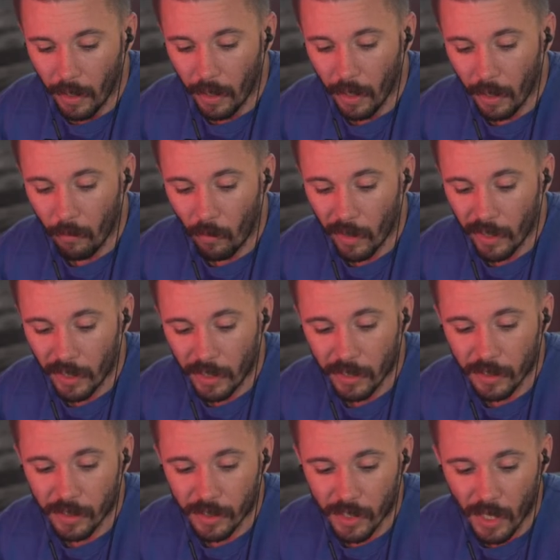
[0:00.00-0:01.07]
And what
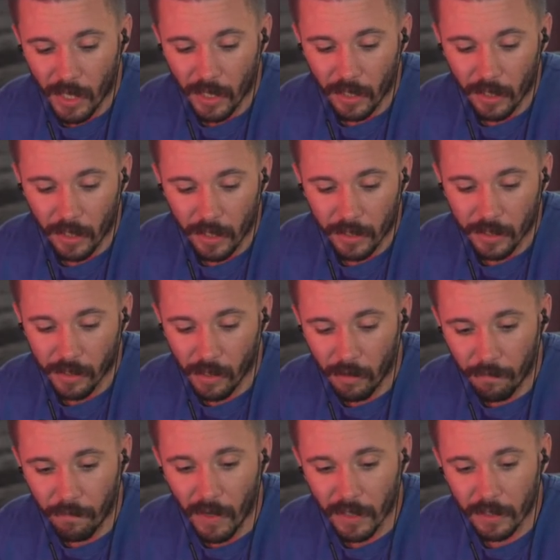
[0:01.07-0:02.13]
he is saying is
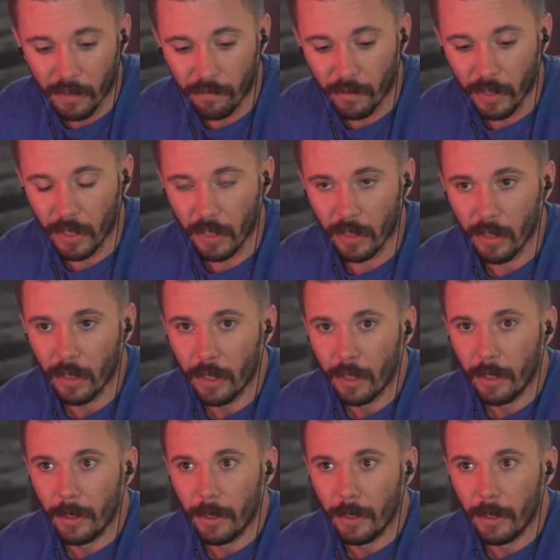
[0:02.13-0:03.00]
effectively,